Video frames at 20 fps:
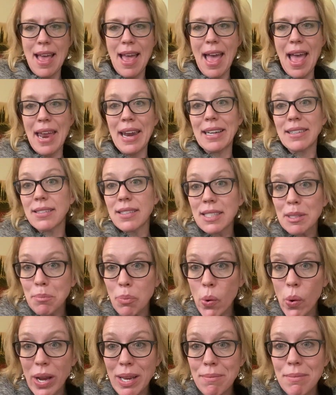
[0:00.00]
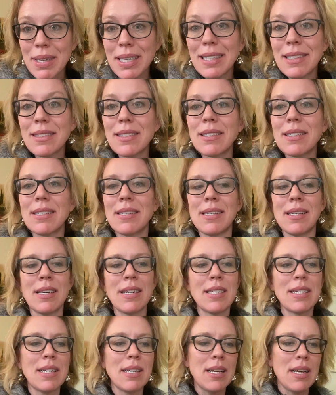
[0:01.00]
and our disappointments
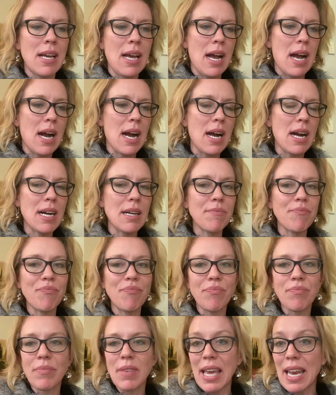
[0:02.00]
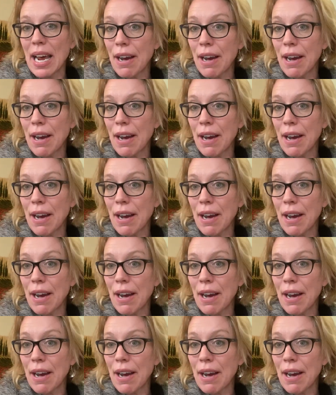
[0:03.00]
and